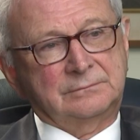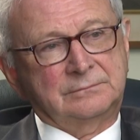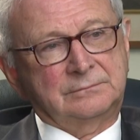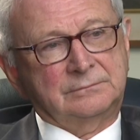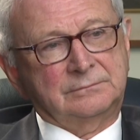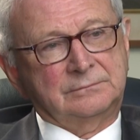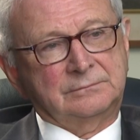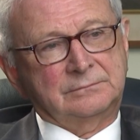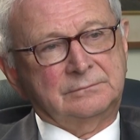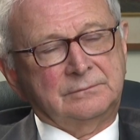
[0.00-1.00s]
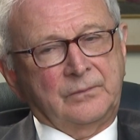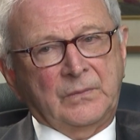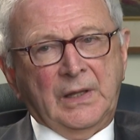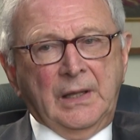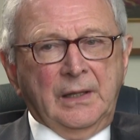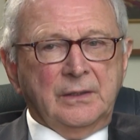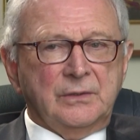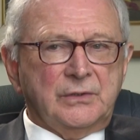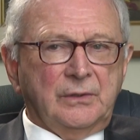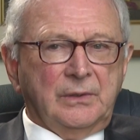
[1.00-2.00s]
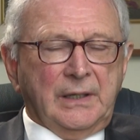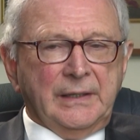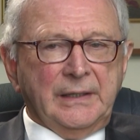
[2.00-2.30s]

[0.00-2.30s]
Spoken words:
you most proud of? So